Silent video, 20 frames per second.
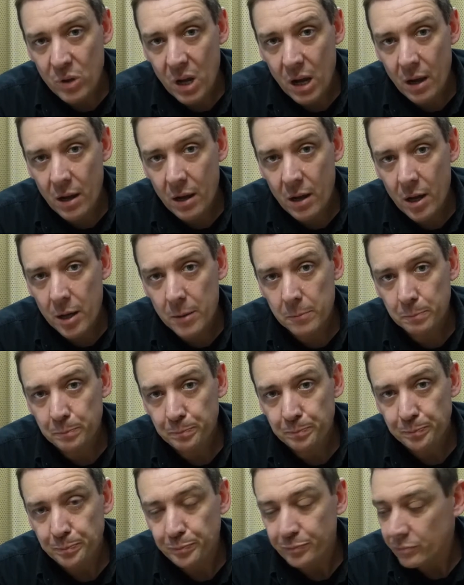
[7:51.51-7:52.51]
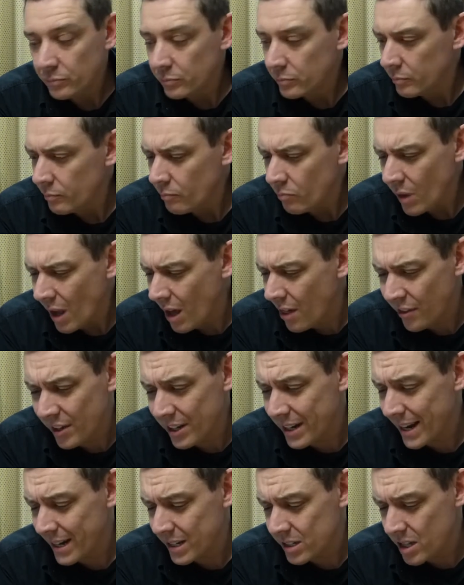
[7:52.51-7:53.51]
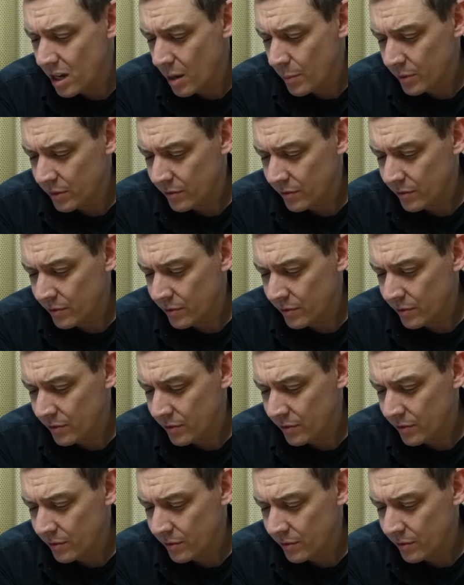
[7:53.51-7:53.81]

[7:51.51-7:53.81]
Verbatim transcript: I think next up